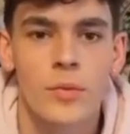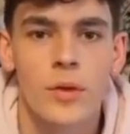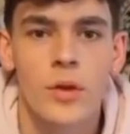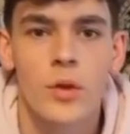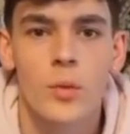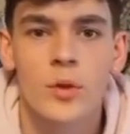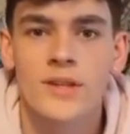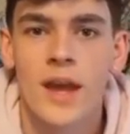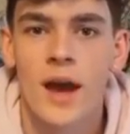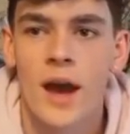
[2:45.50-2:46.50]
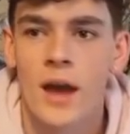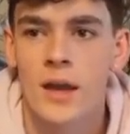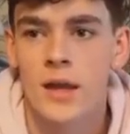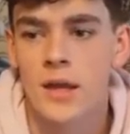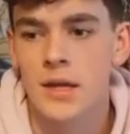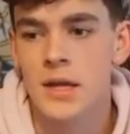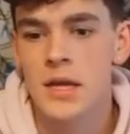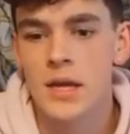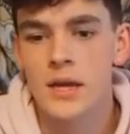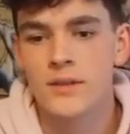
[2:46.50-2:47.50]
room, we say hi,
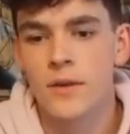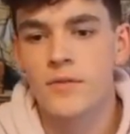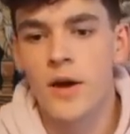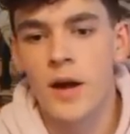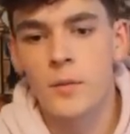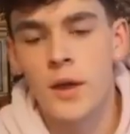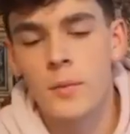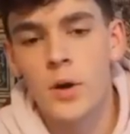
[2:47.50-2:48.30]
it's all fine.